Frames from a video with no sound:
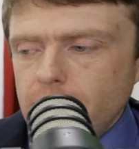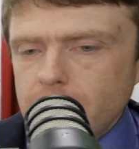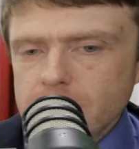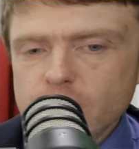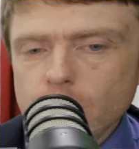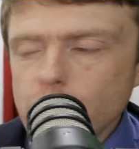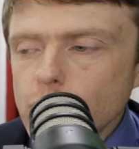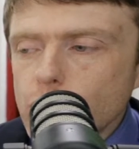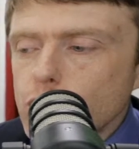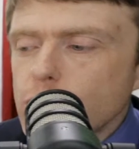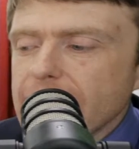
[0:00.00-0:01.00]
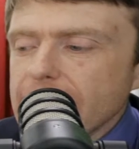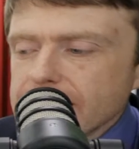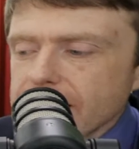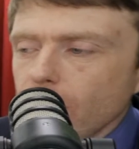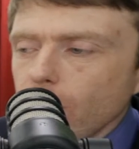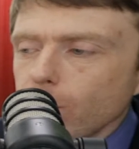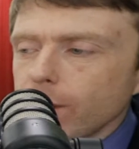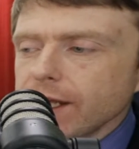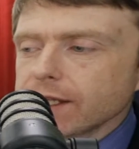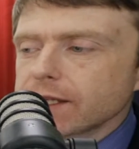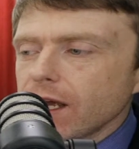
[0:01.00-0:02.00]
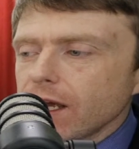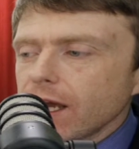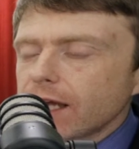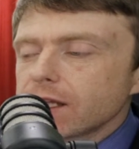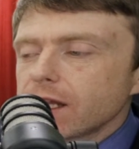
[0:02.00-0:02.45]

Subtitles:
So you can't tell who it is. And